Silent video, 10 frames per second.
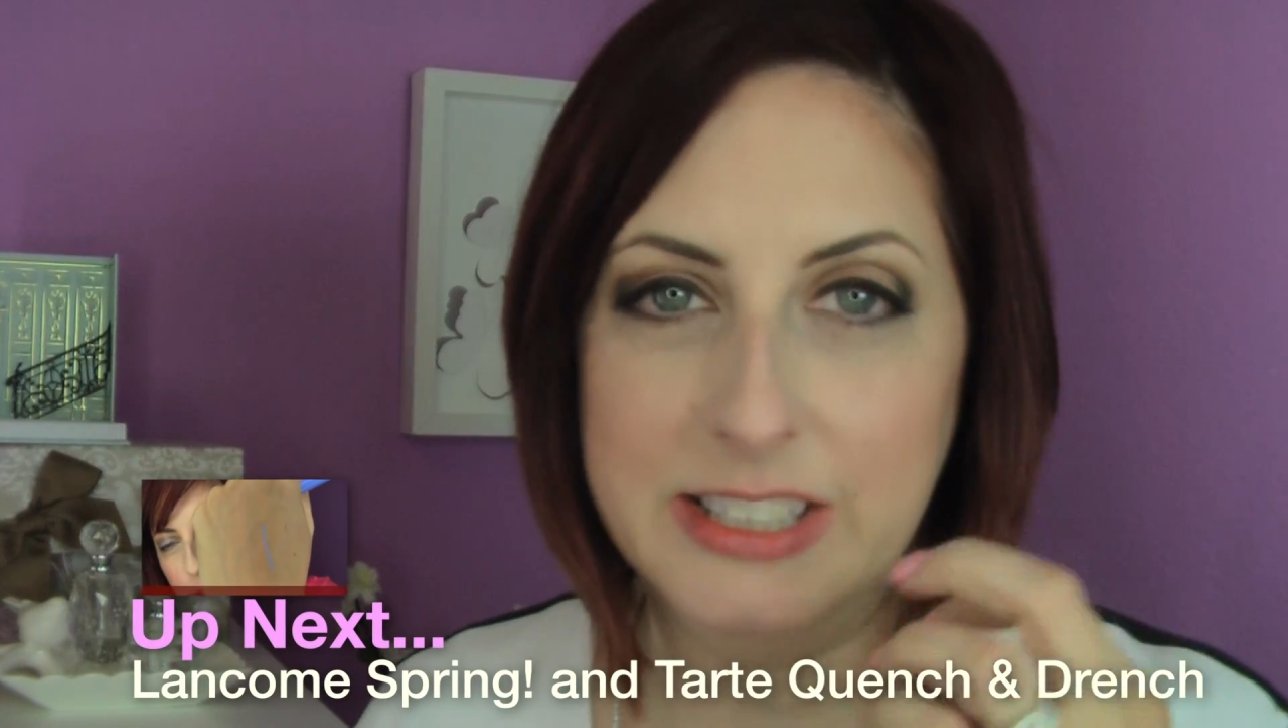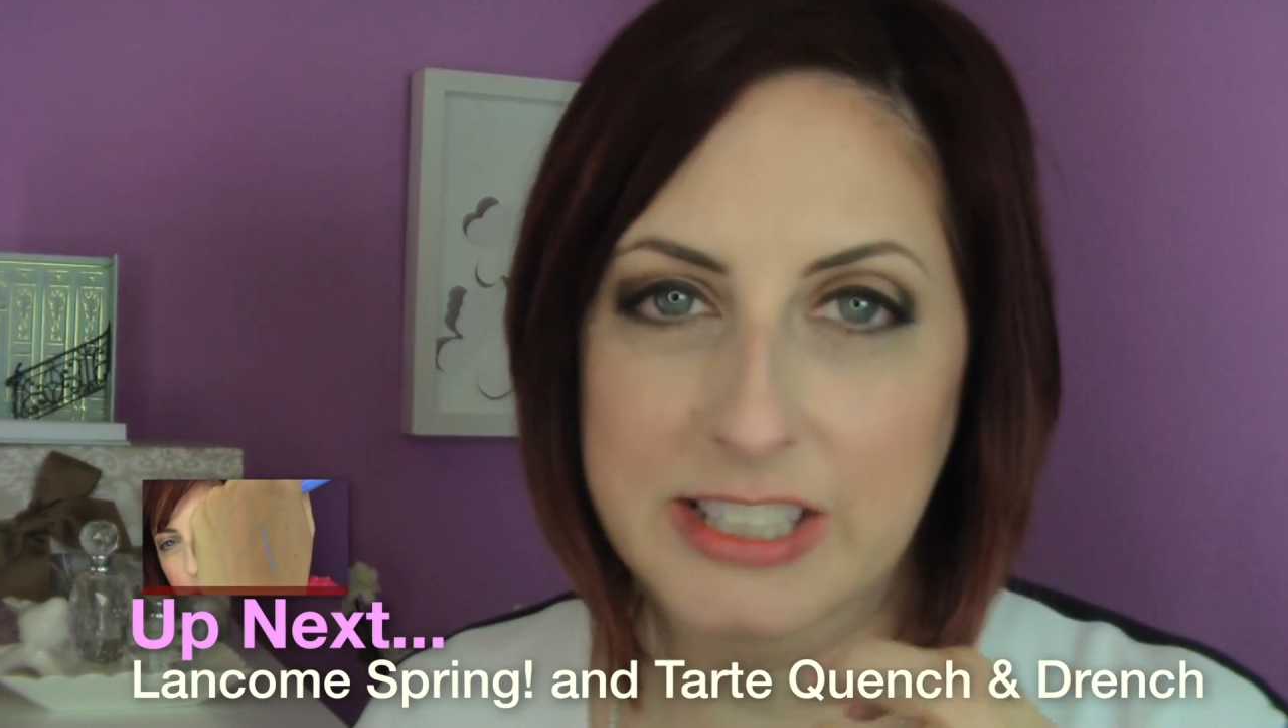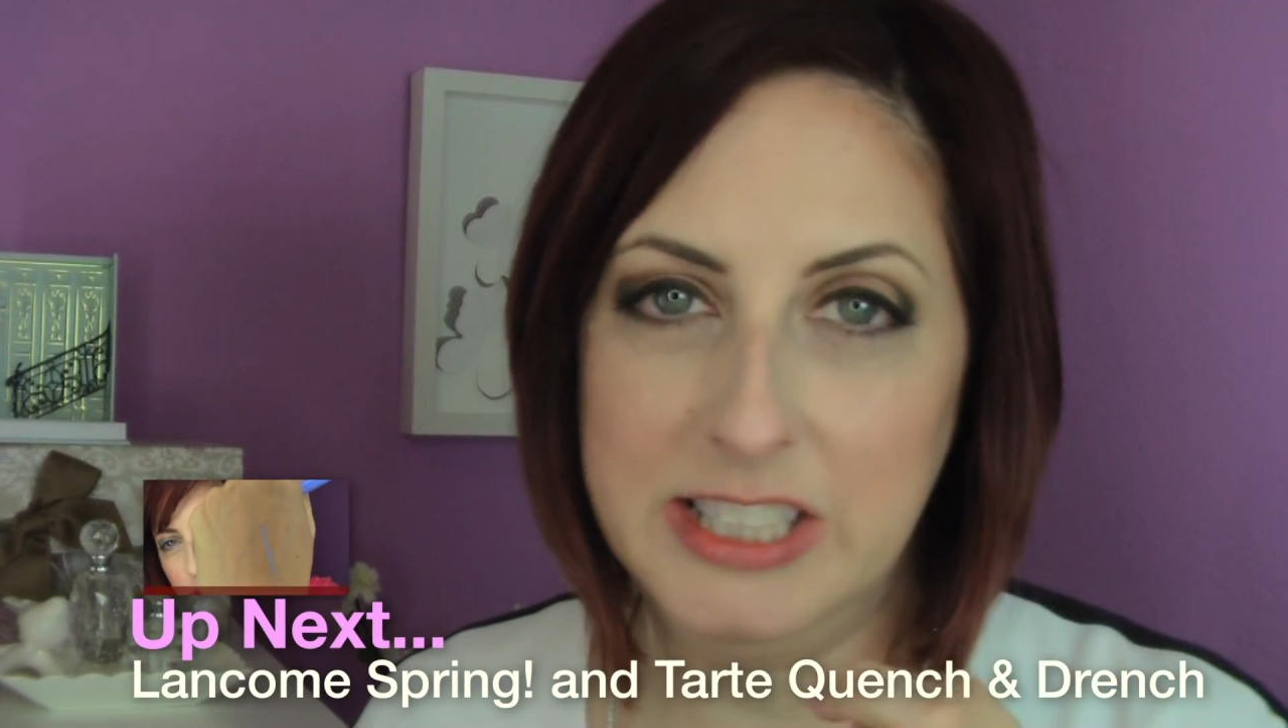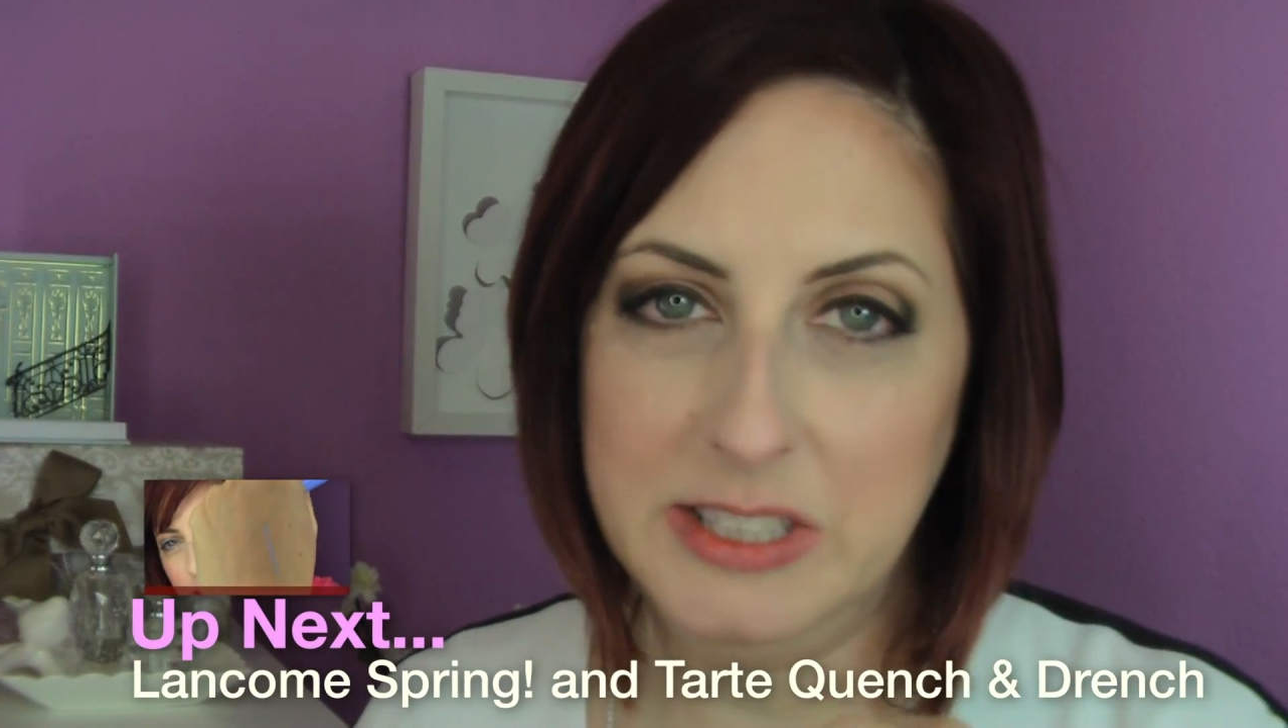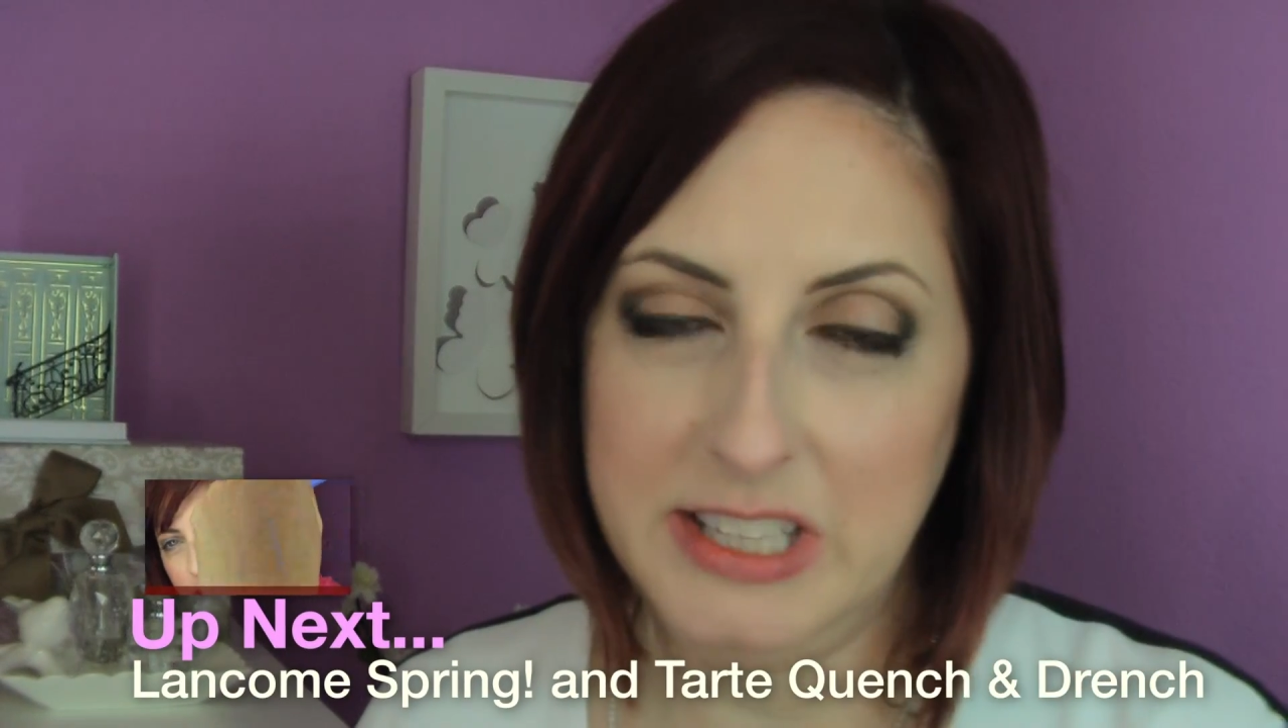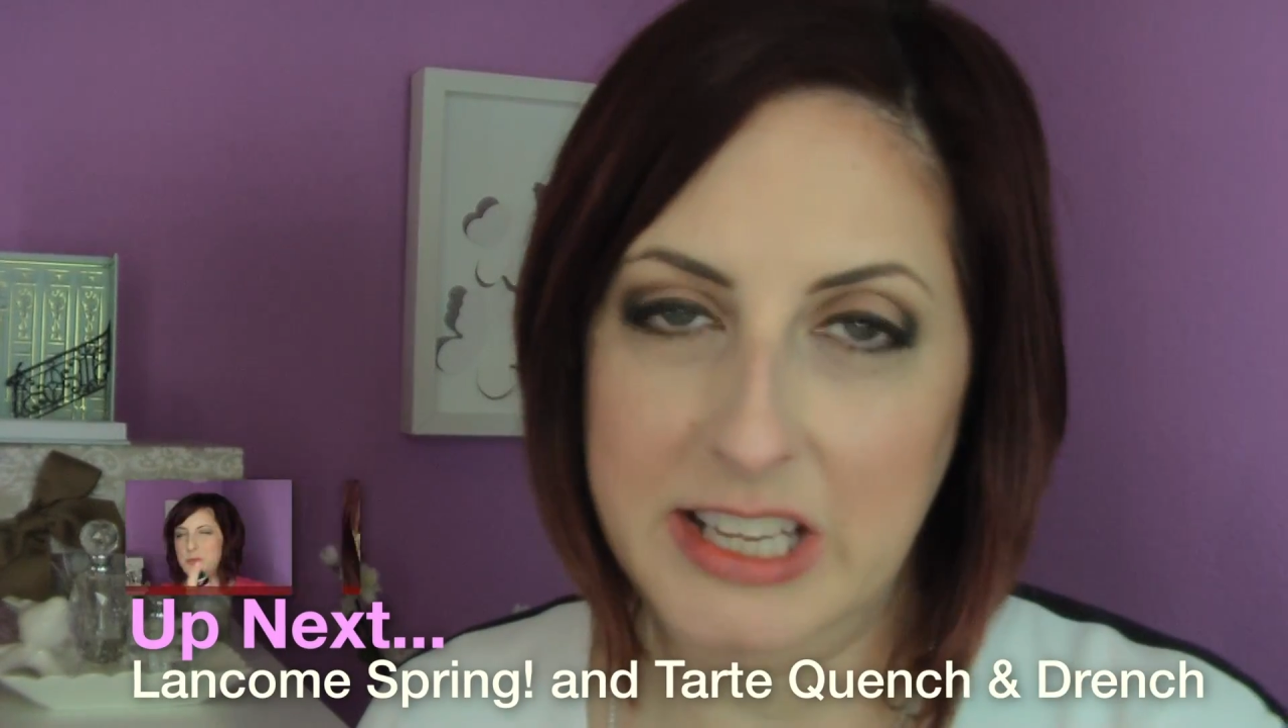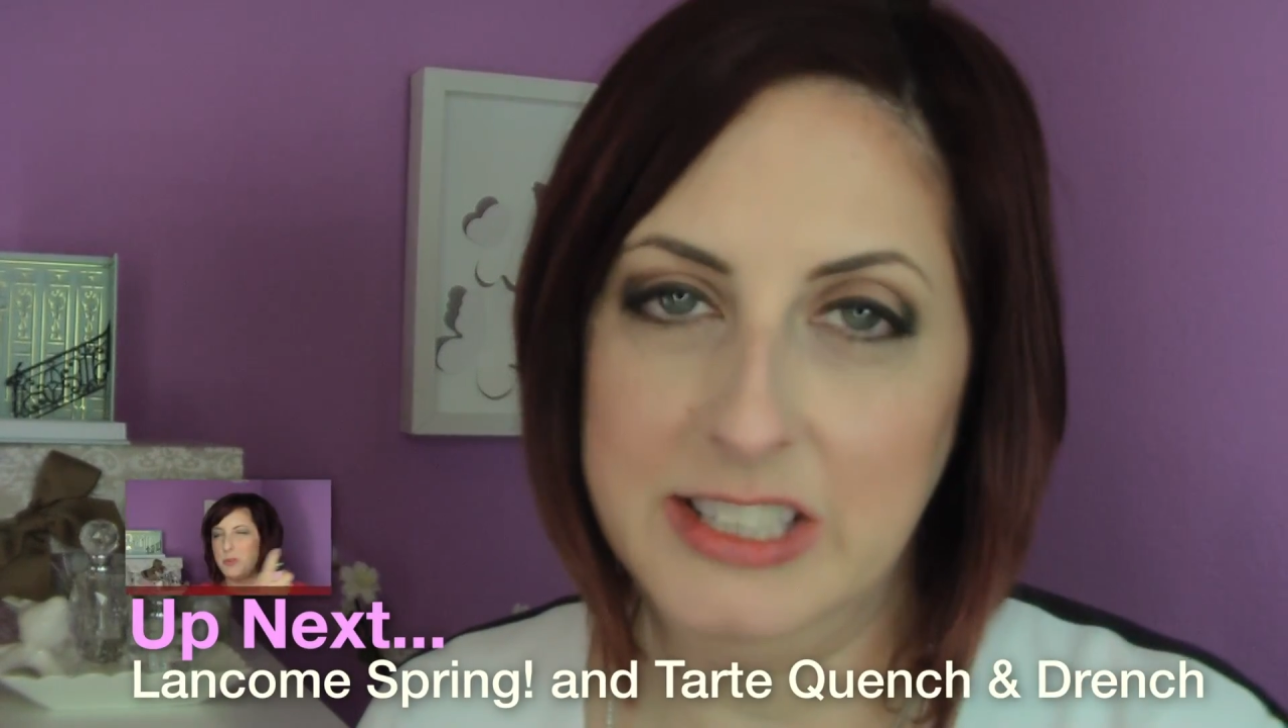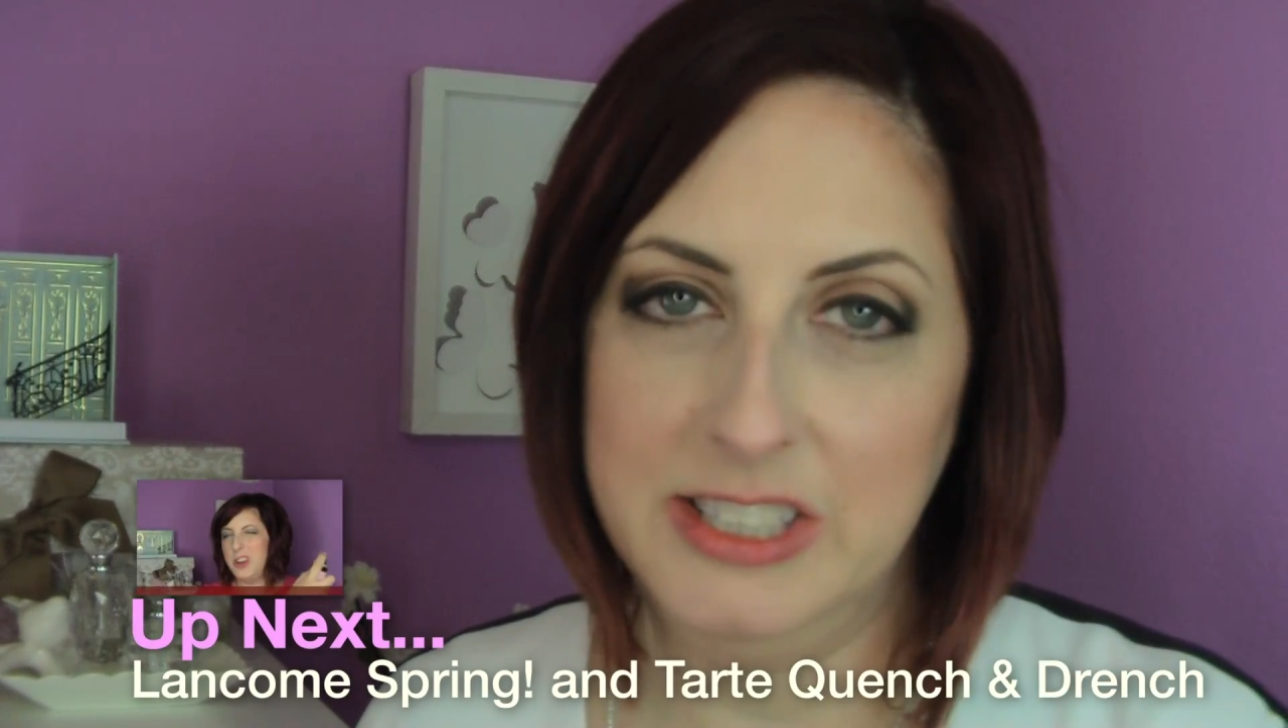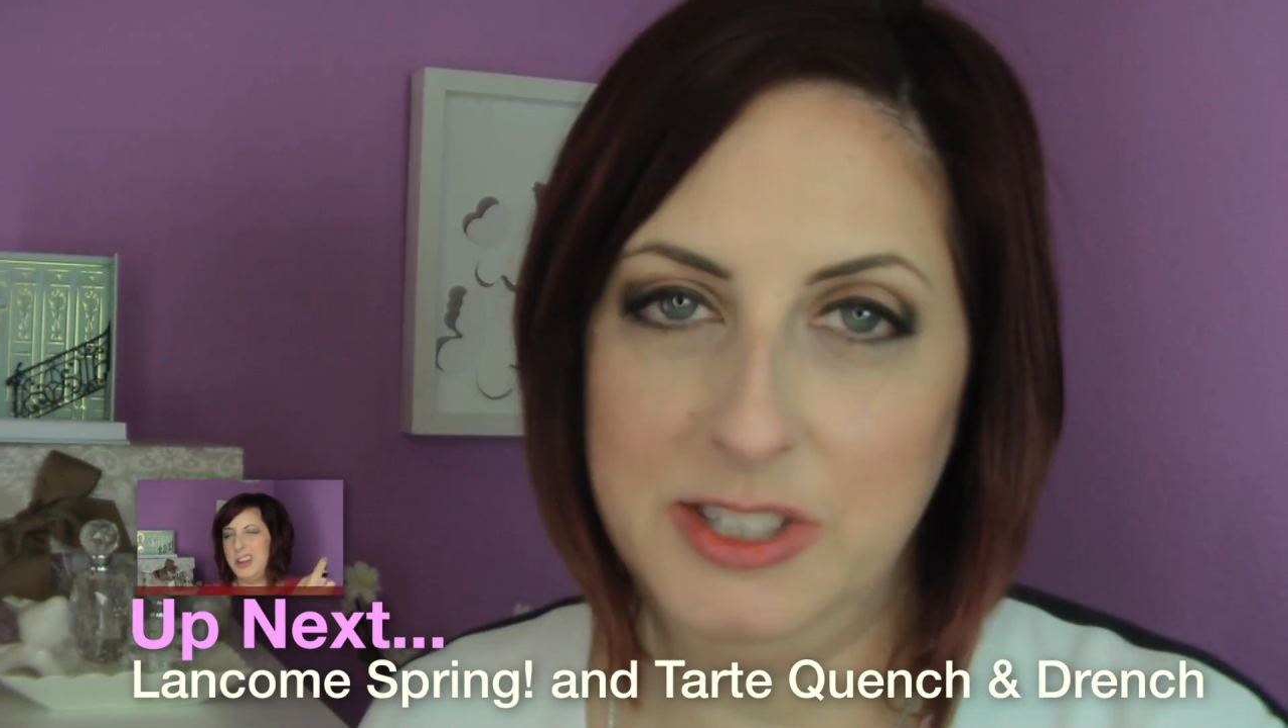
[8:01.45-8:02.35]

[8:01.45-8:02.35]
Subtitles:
scent